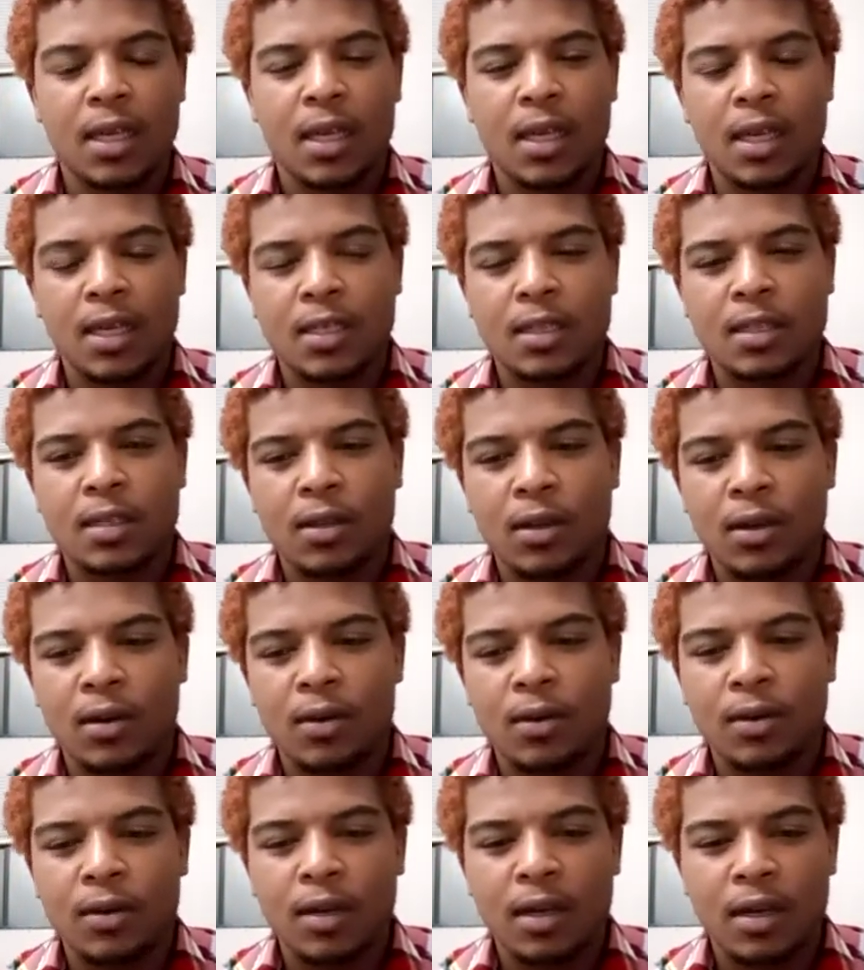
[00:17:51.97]

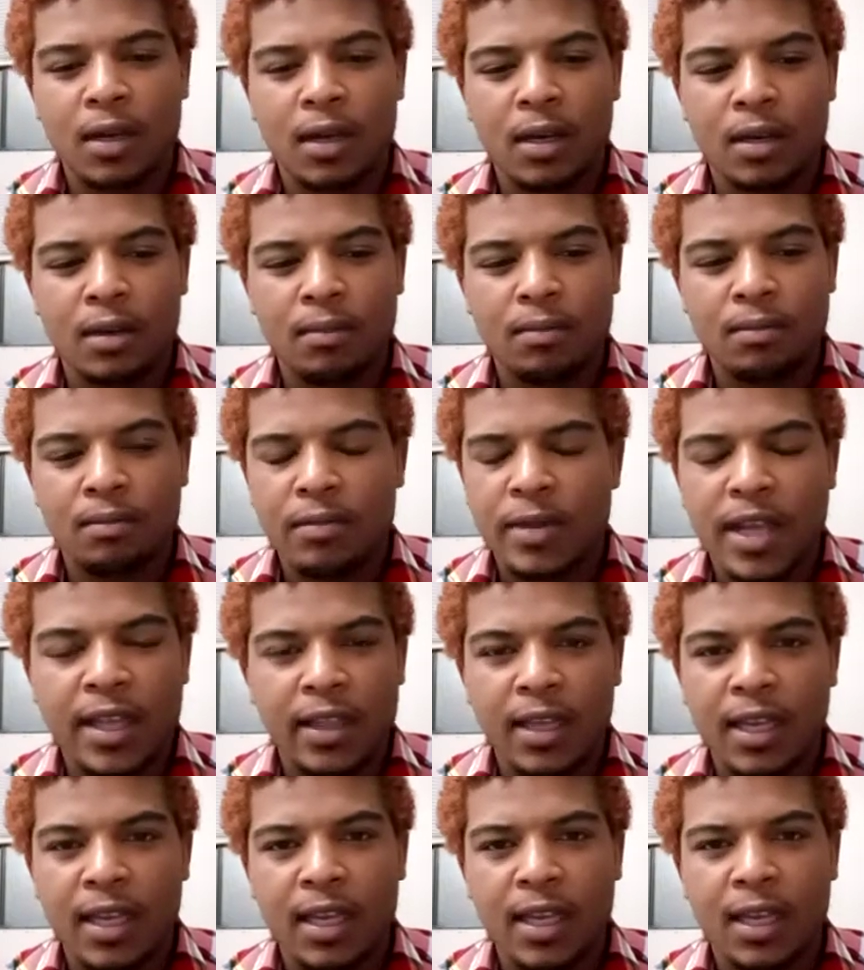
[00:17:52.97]
So
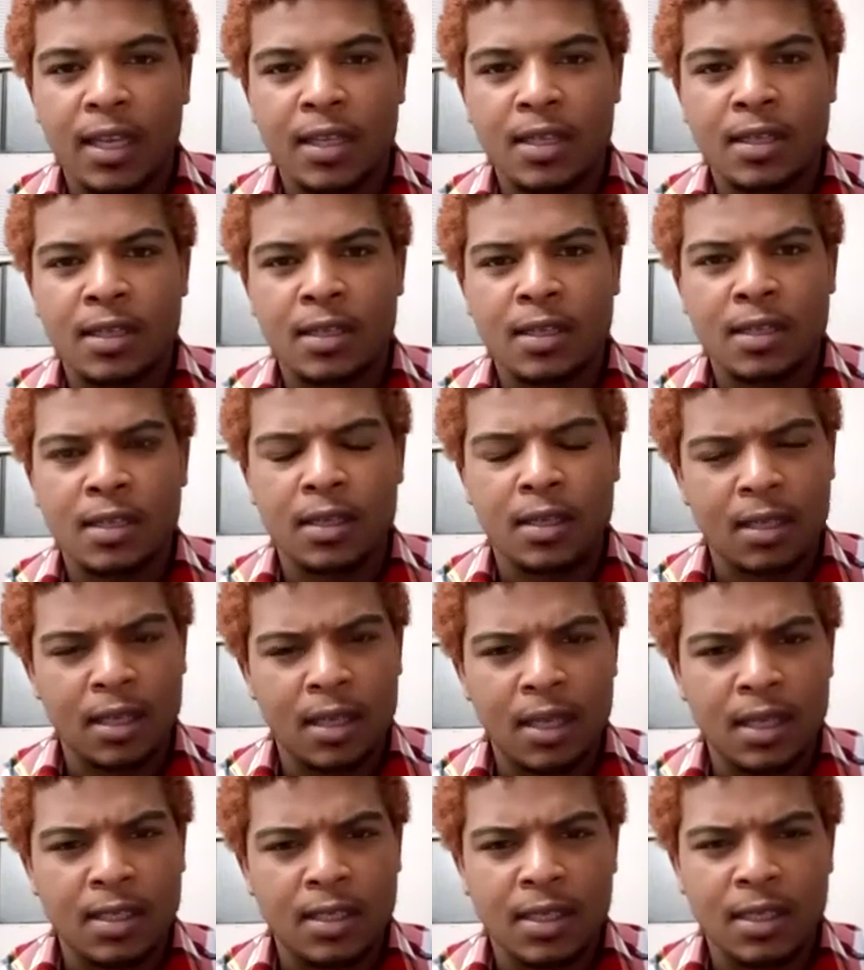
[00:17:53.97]
nothing
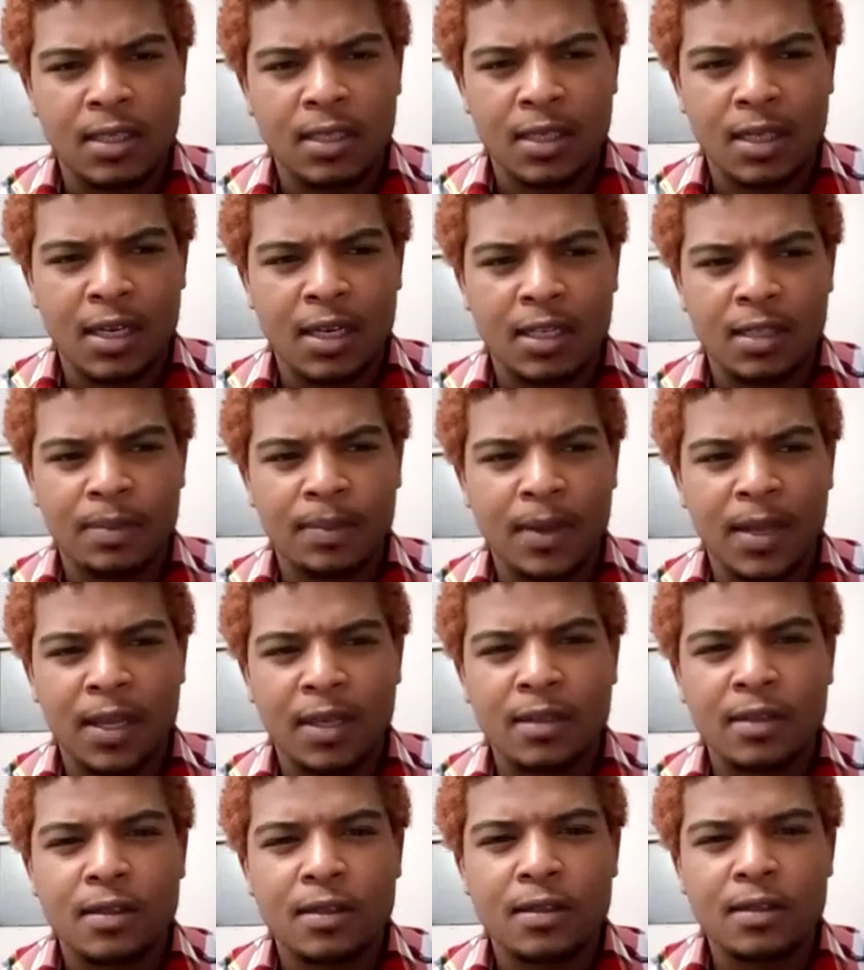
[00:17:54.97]
exists in that
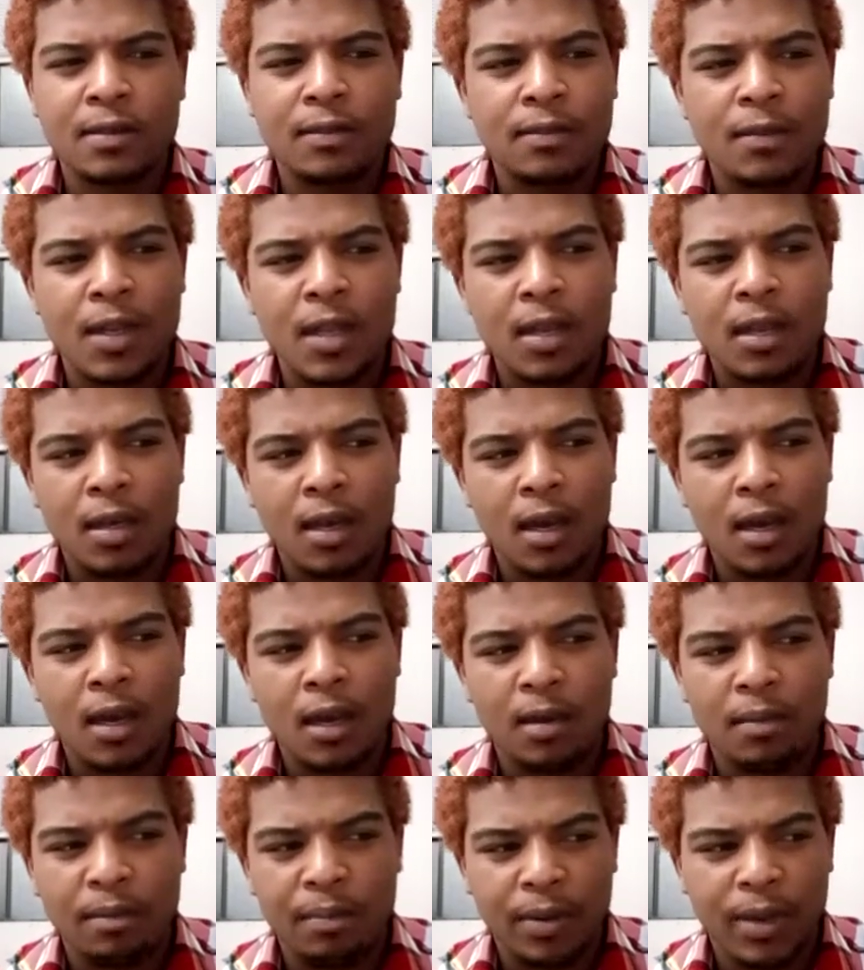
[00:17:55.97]
space,
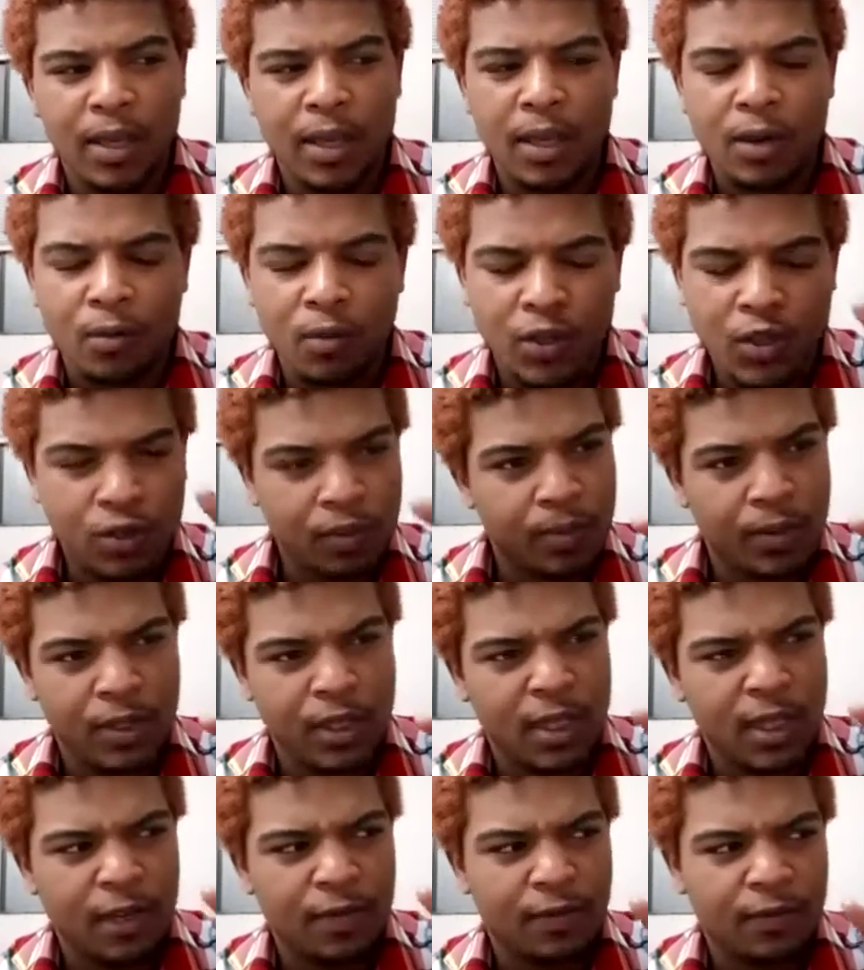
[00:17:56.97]
be it what you
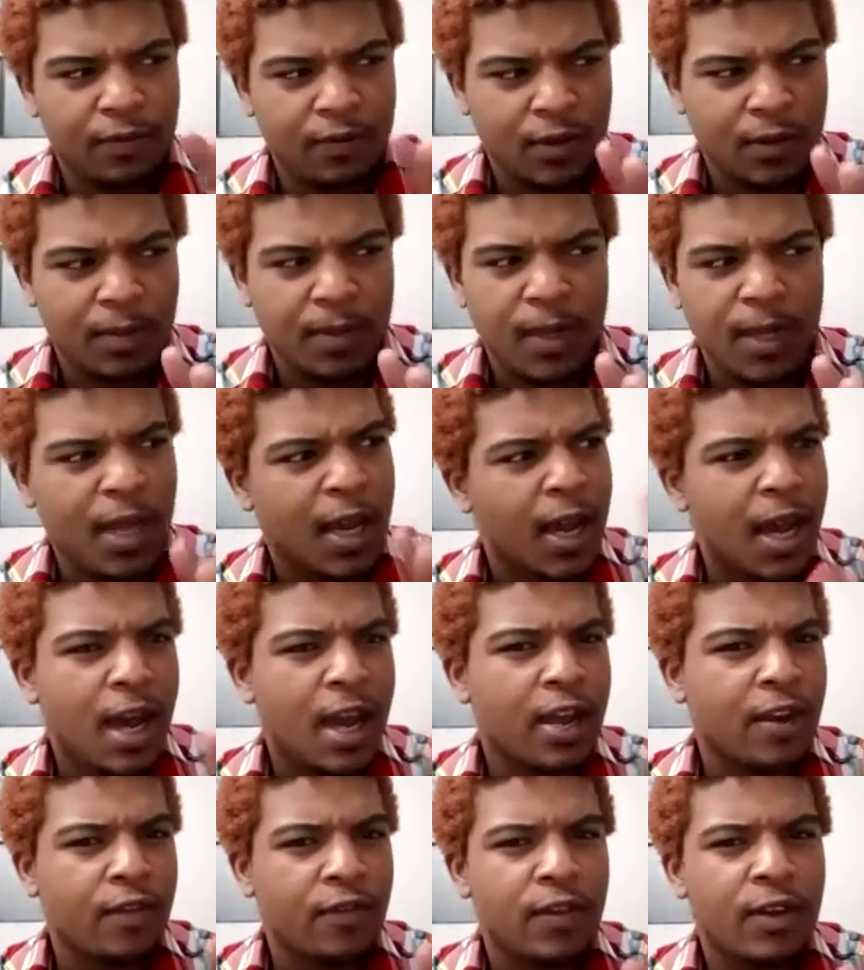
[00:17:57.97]
perceive to be a
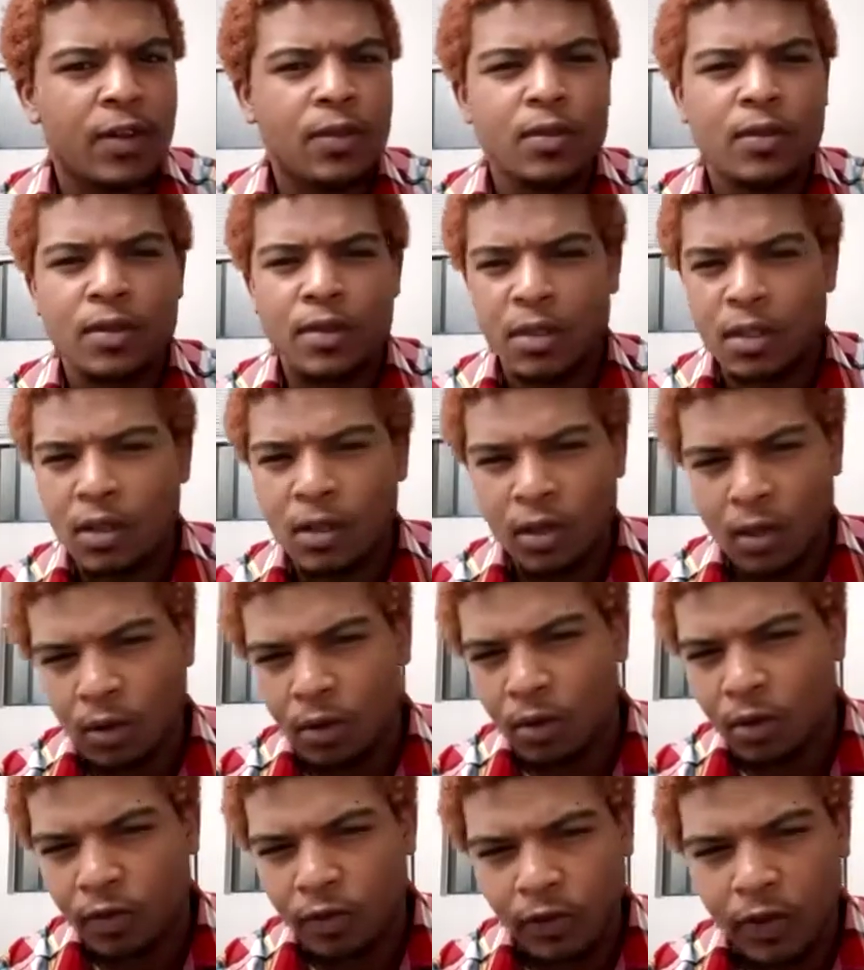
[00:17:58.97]
higher frequency or
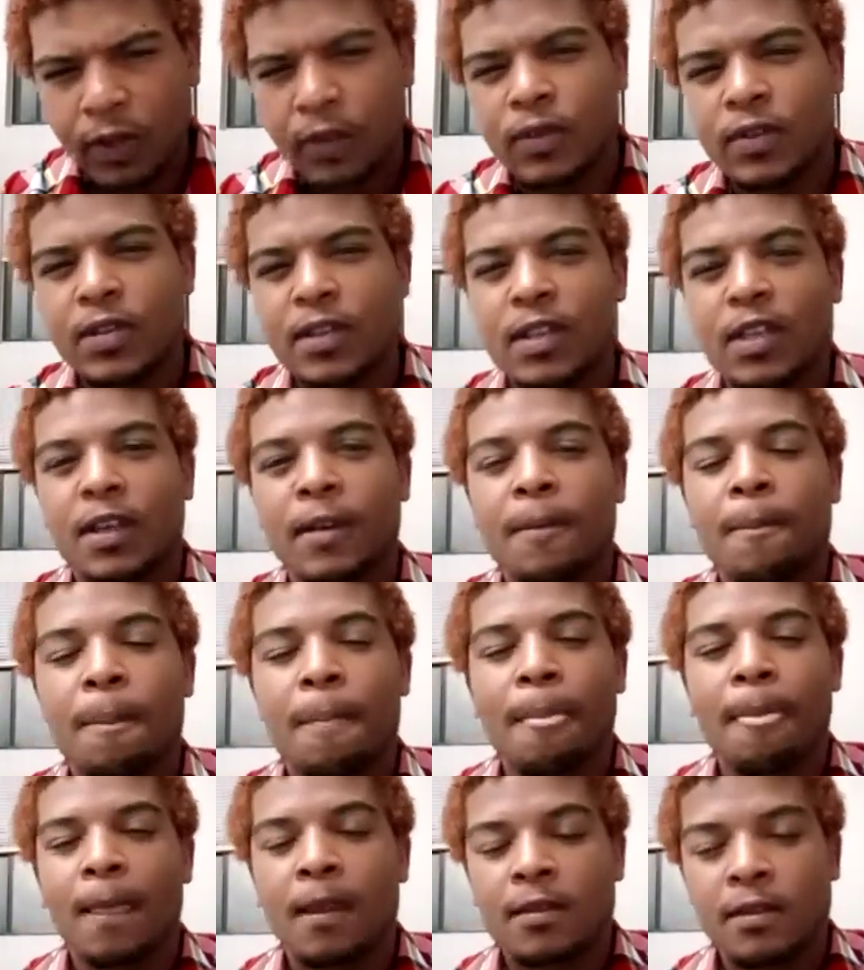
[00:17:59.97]
lower frequency.
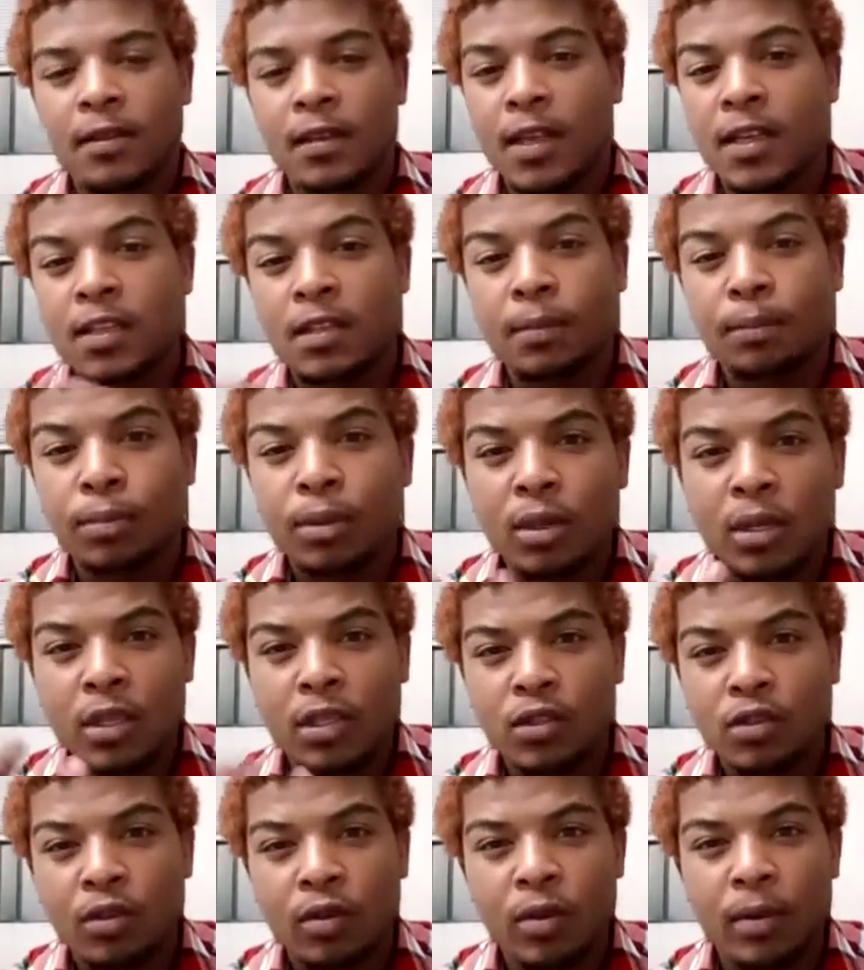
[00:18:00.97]
So that's important
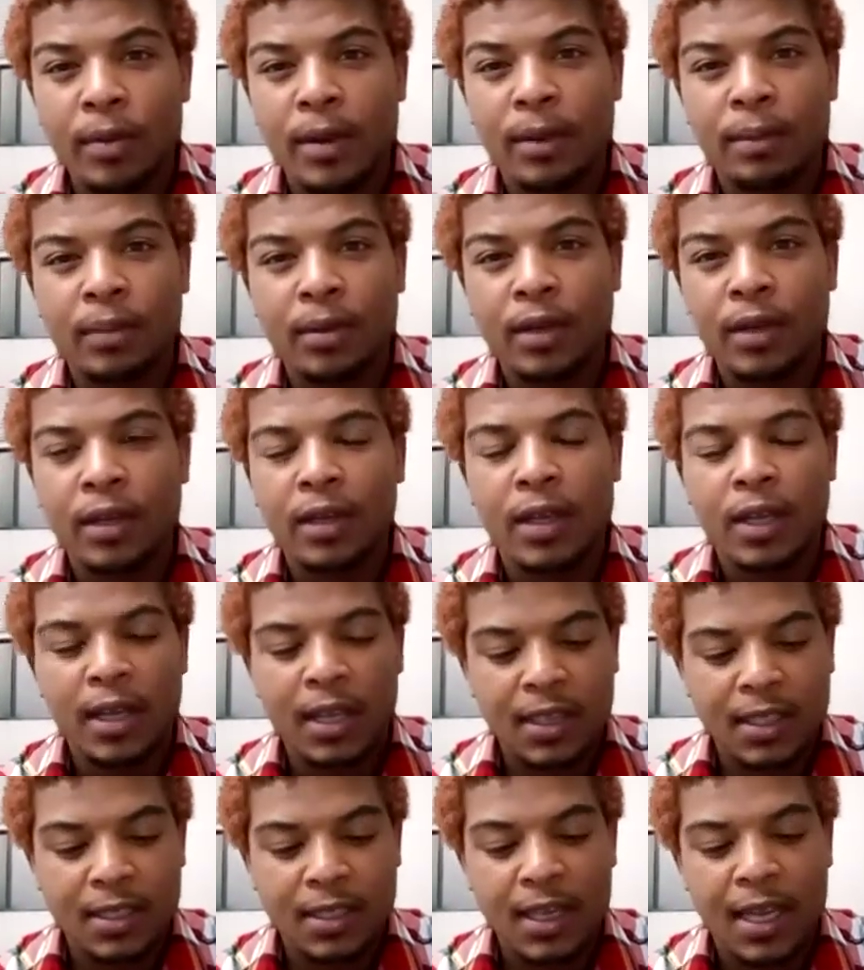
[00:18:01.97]
to remember,
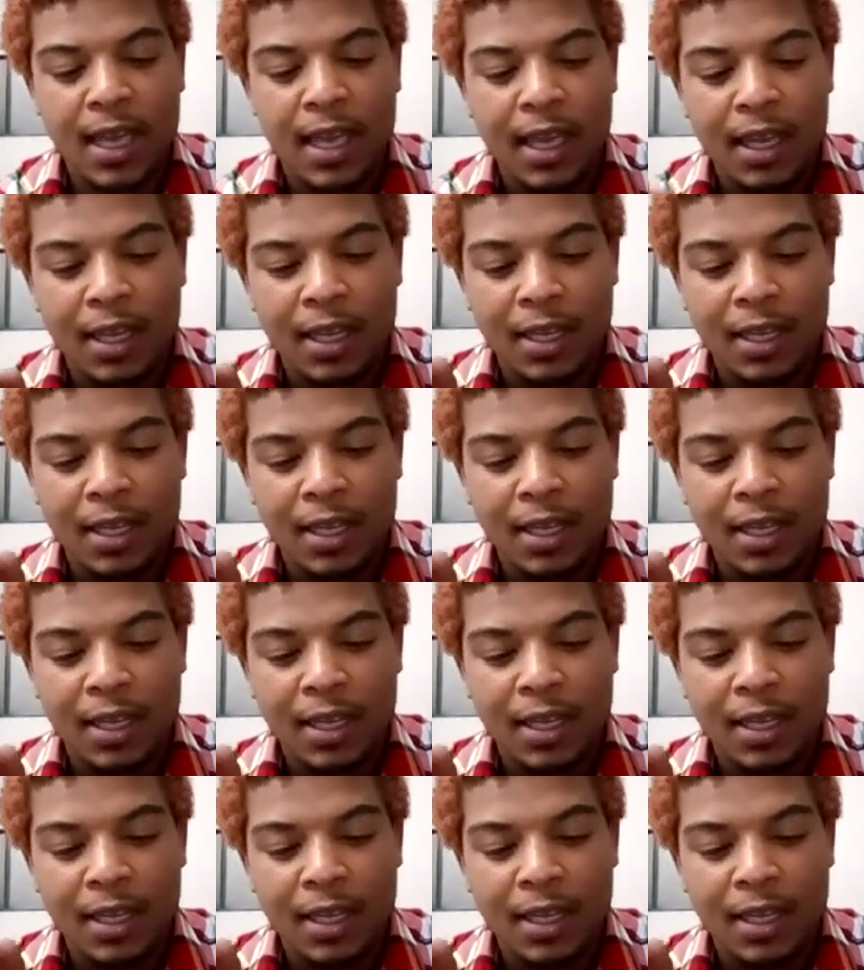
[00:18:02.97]
is that